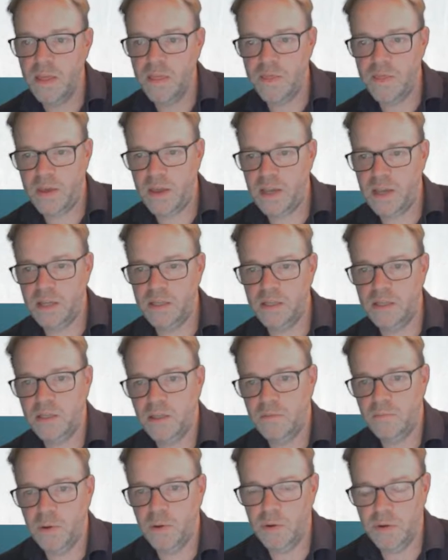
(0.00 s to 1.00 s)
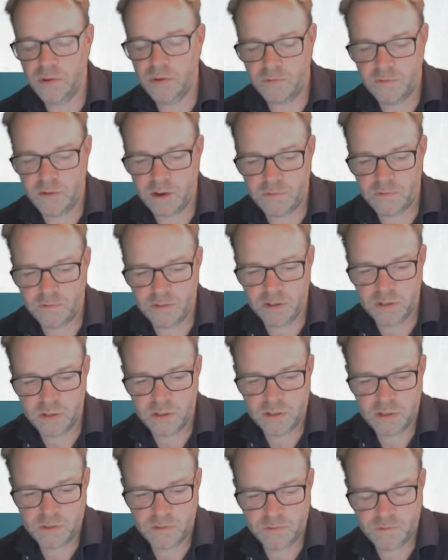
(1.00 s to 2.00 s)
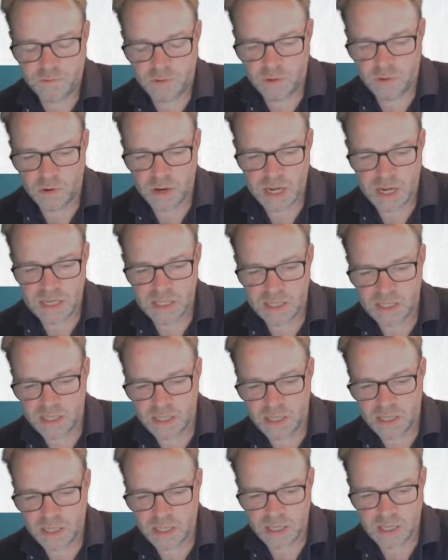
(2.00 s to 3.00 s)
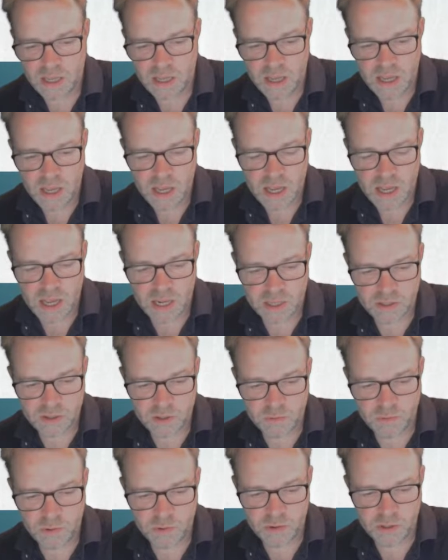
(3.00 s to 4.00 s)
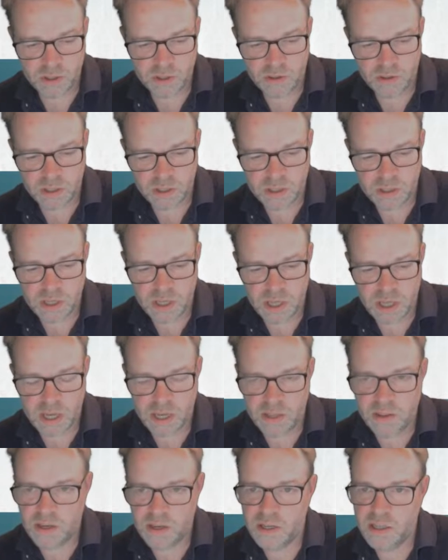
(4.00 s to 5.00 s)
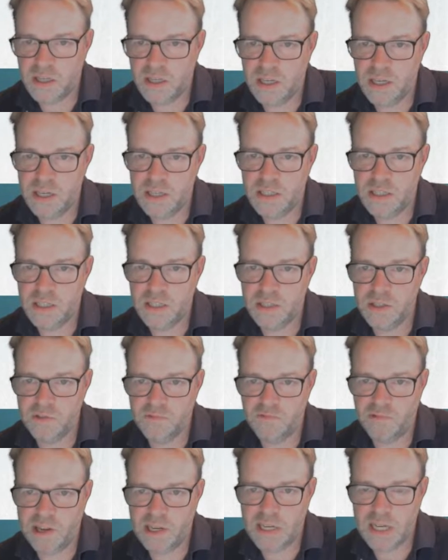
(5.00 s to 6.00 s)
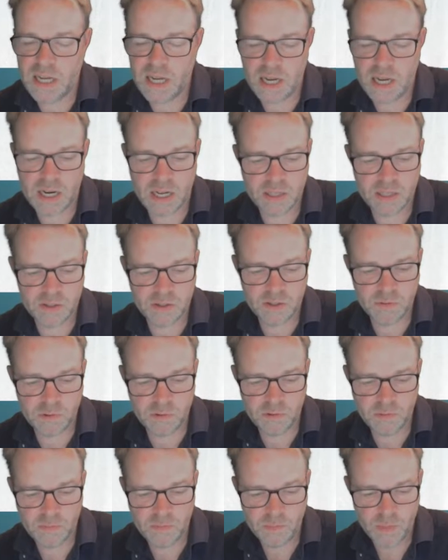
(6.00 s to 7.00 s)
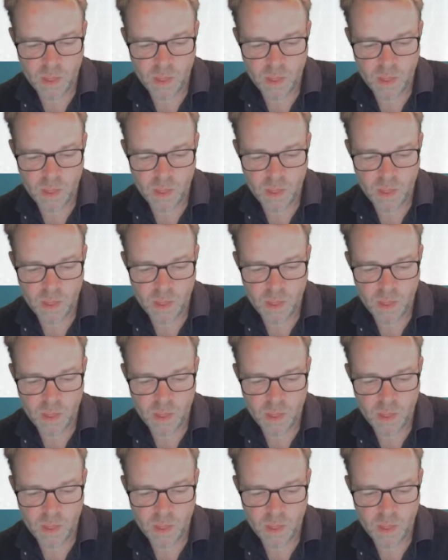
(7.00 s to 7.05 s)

That is the point of reference for anything Ansible, and you can see here that it's listed as Red Hat Ansible.